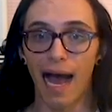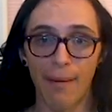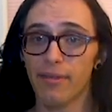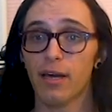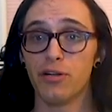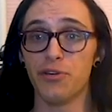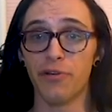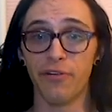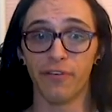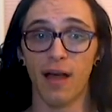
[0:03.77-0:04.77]
I'm the
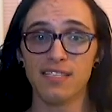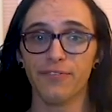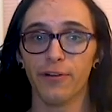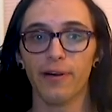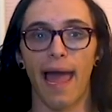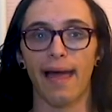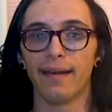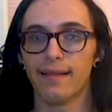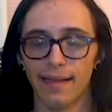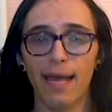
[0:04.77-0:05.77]
Goju-Ryu philosopher,
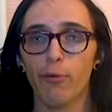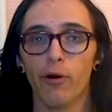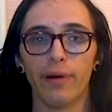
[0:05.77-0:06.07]
and today we're